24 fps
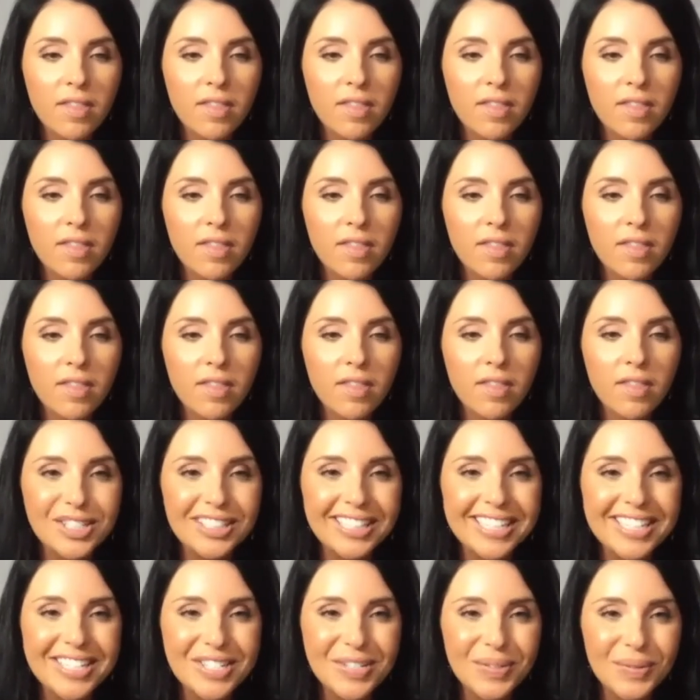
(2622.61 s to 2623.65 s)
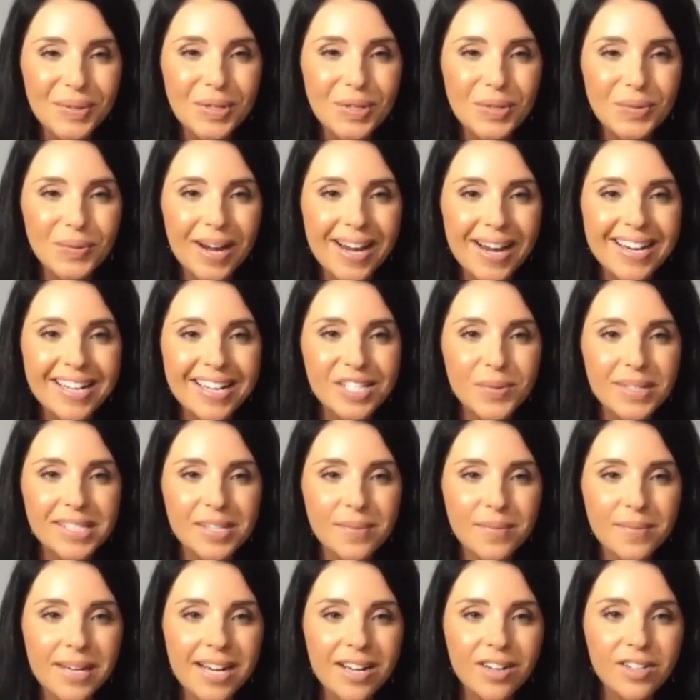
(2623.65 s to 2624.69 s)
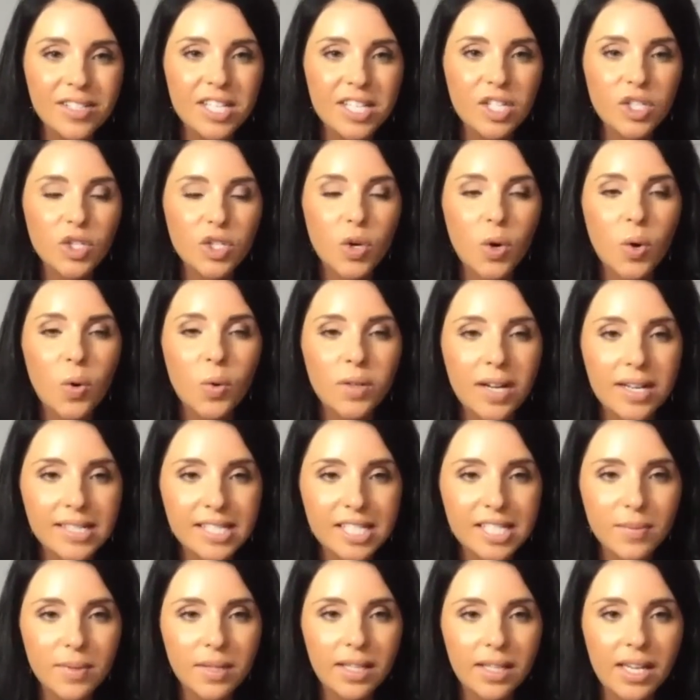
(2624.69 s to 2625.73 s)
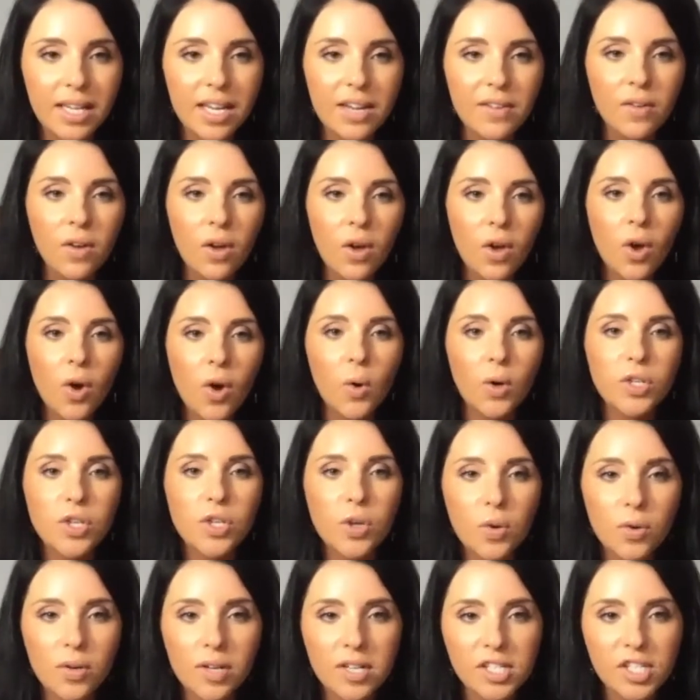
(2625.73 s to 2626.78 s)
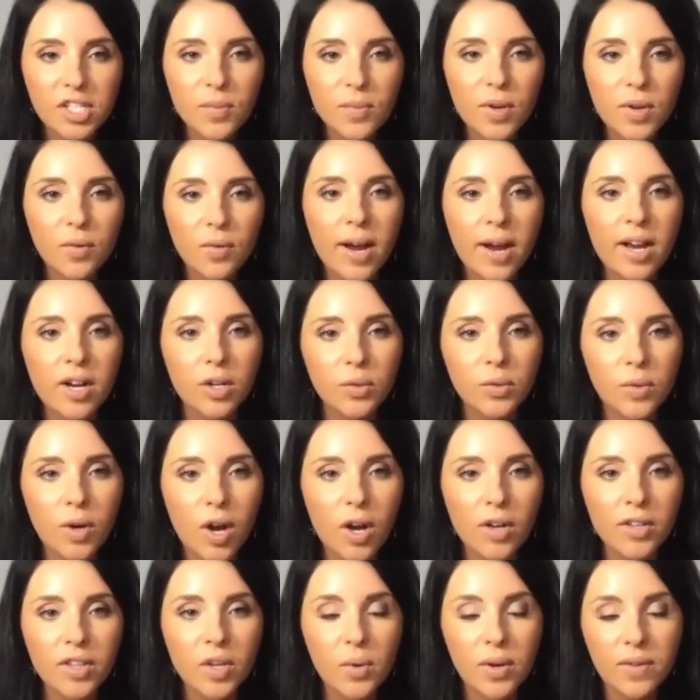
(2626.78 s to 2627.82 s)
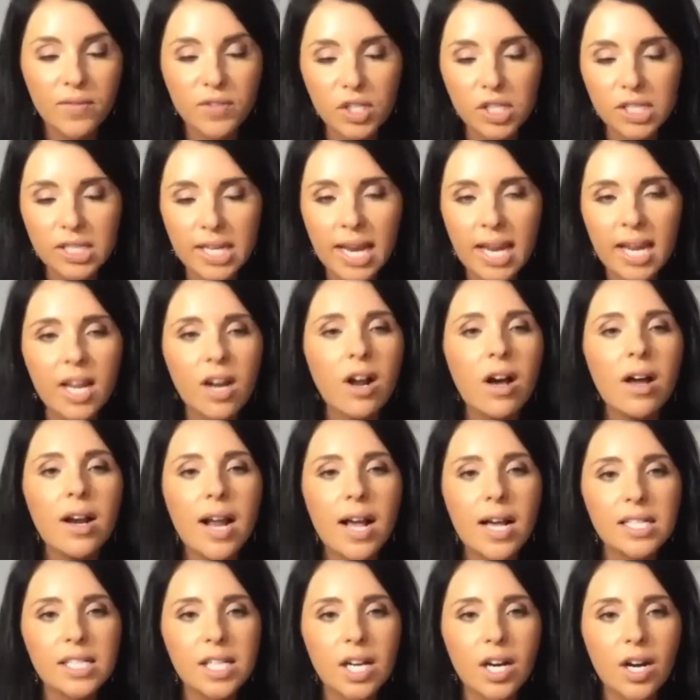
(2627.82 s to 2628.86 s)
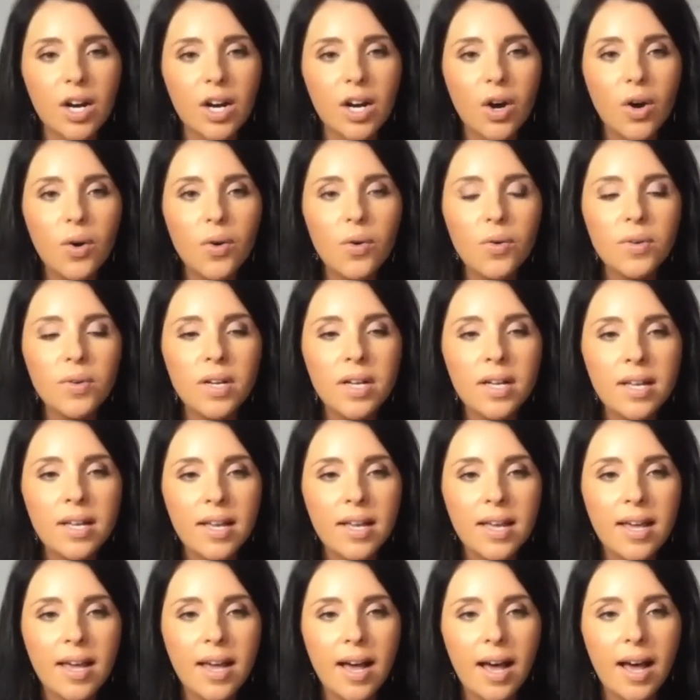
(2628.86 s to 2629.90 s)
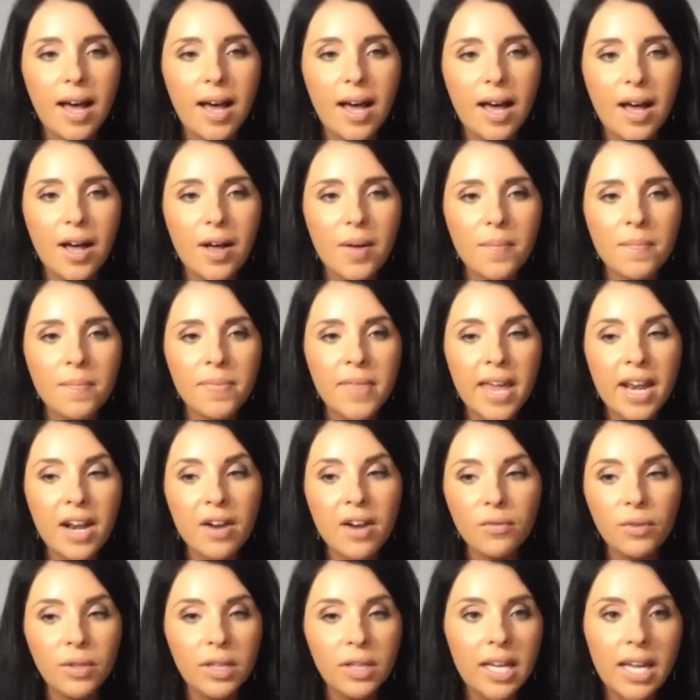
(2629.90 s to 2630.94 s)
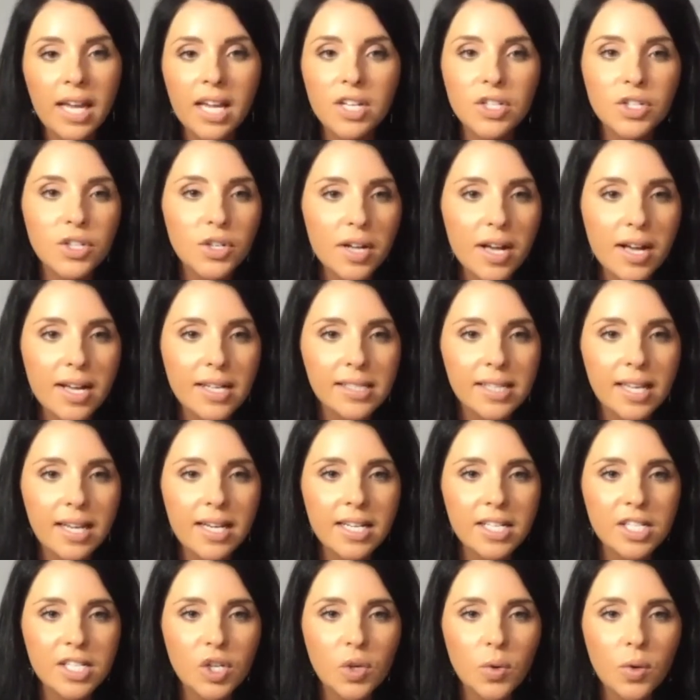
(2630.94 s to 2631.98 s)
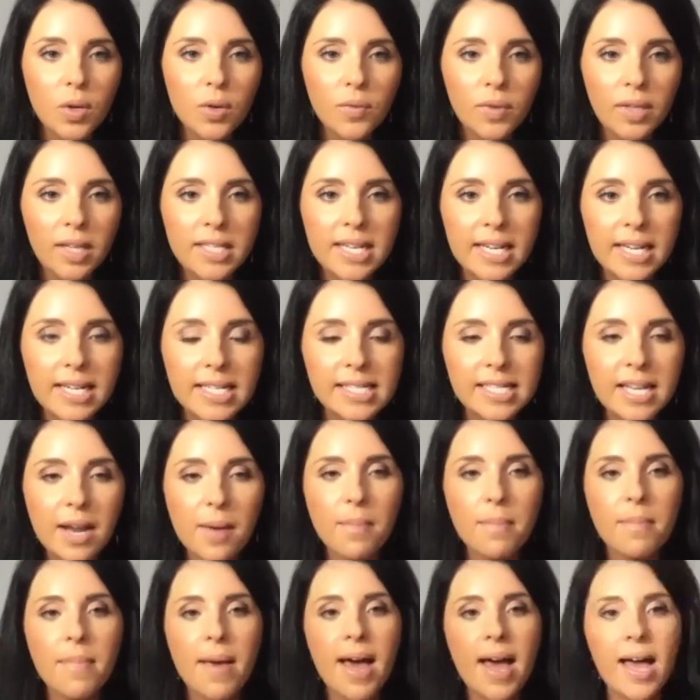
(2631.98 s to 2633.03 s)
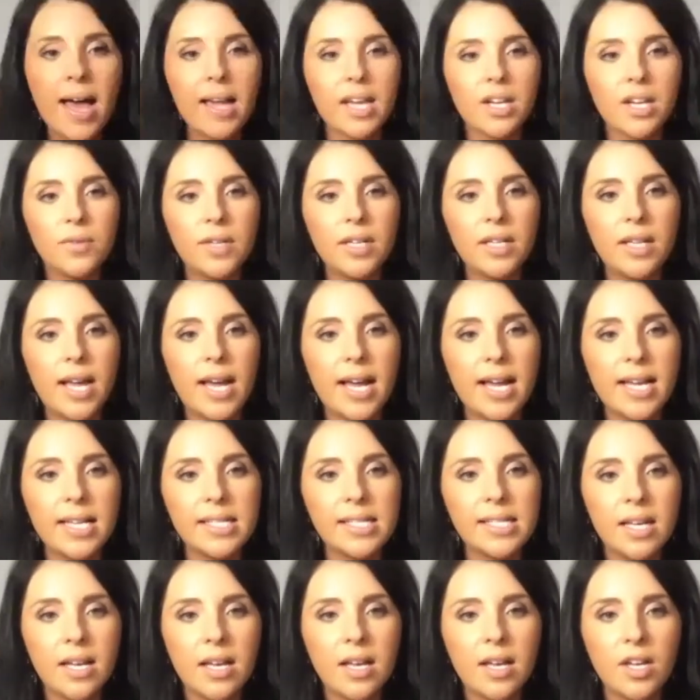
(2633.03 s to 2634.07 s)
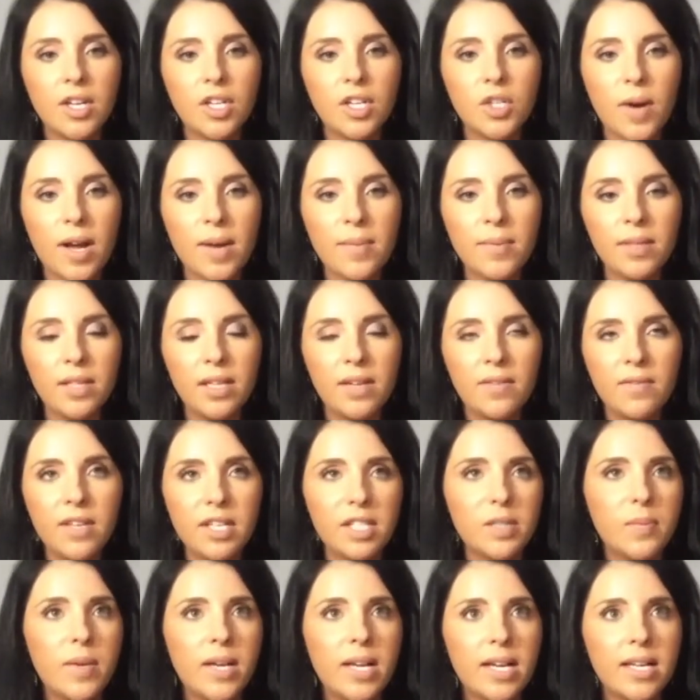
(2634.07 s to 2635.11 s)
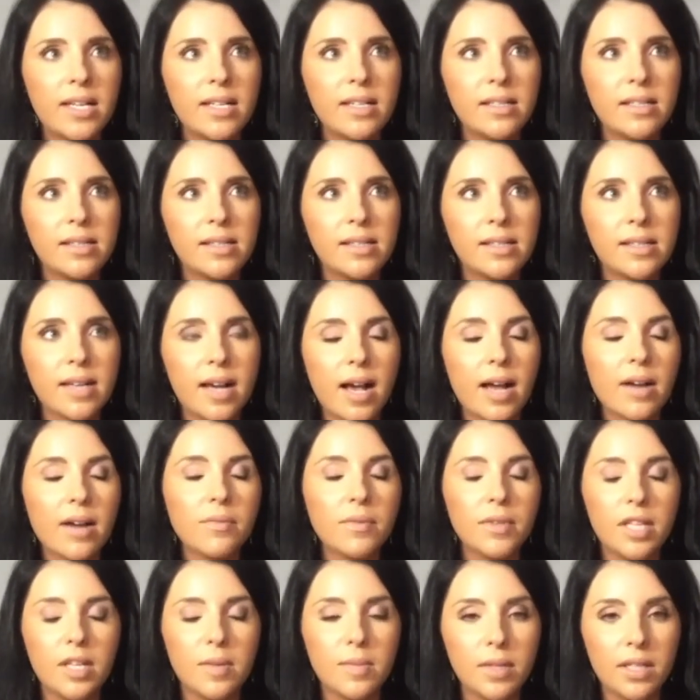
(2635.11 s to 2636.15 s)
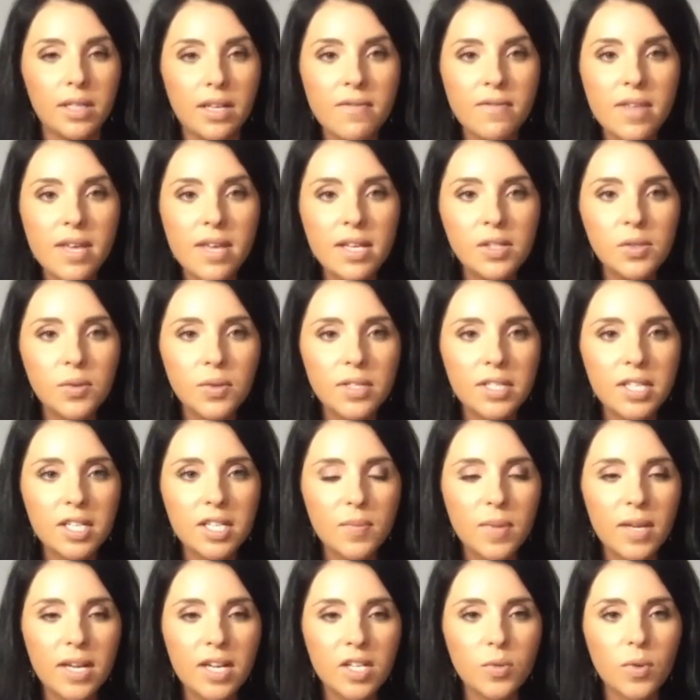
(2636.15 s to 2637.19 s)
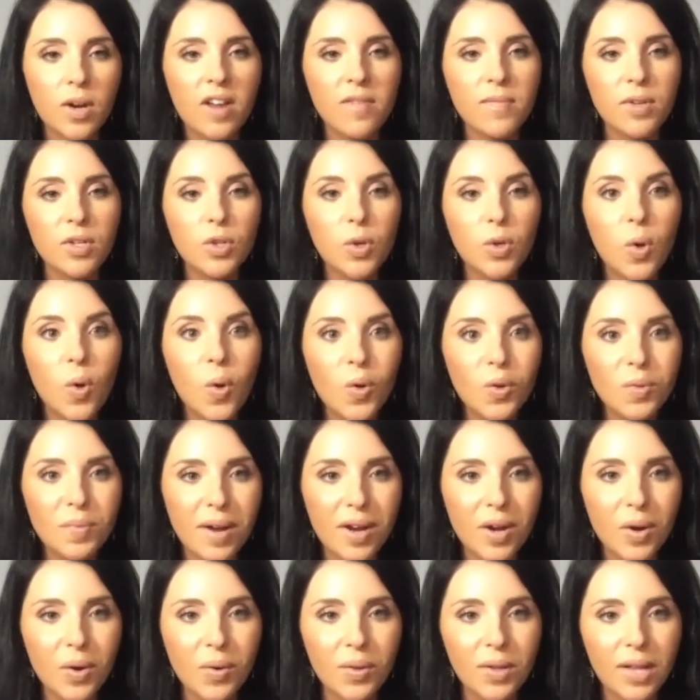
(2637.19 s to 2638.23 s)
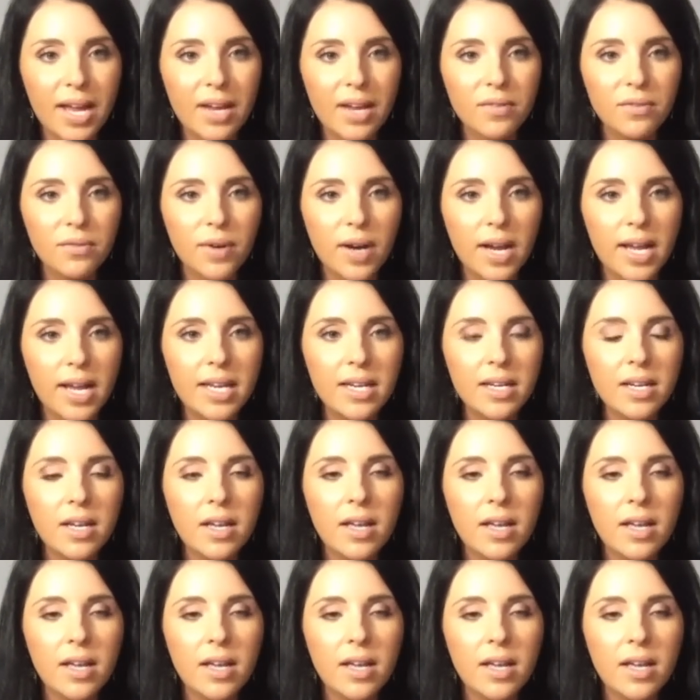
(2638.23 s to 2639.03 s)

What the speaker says: That's not actually true, right? It's what somebody else has told us to believe or told us to be right or wrong that we've just taken on as our own that have really hindered us. And until we really take a step back and realize, do I believe this because I really believe this, or is this because what I've been told my whole life, right?